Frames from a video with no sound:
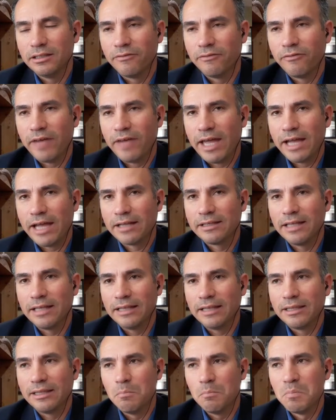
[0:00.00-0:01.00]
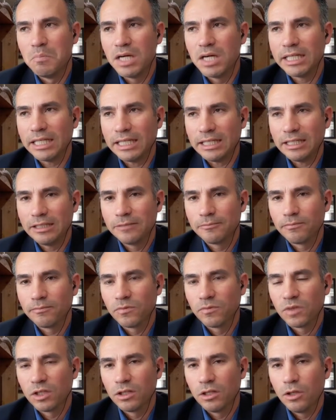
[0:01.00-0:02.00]
the money
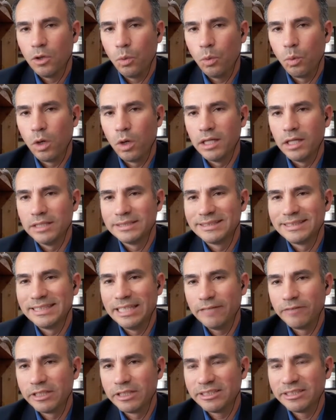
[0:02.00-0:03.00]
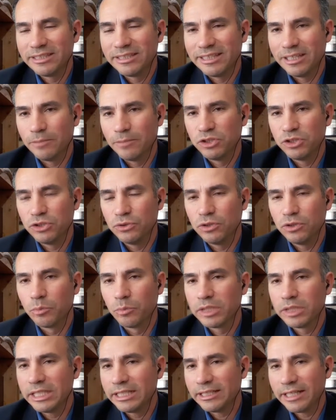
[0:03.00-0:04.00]
was given to them to
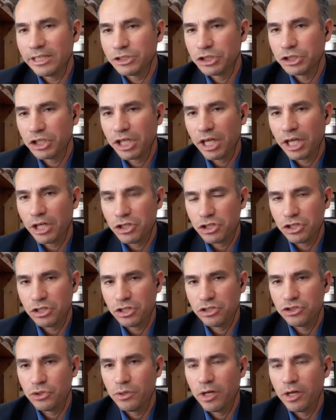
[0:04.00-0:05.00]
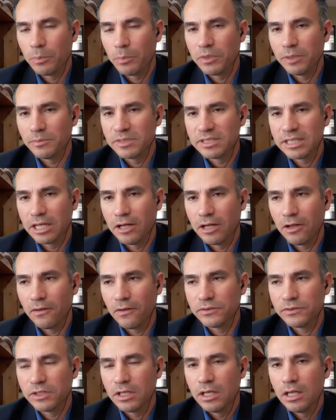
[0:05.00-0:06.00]
complete an education to help
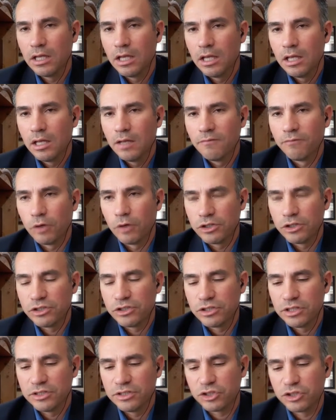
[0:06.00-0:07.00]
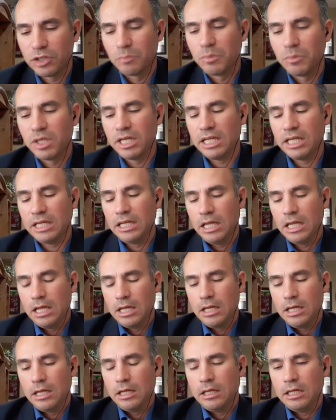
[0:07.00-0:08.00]
themselves, versus somebody,
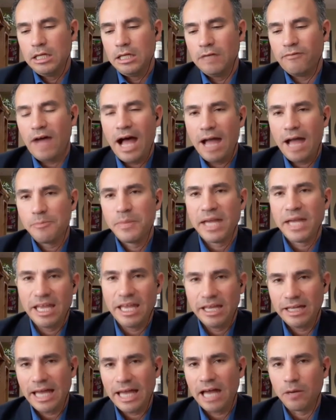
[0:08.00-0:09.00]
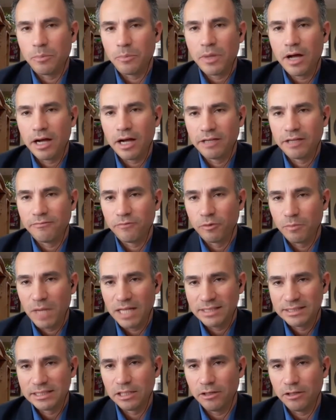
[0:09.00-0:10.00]
if I pay out of pocket for
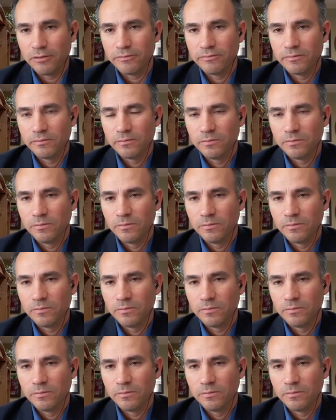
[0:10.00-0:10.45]
myself,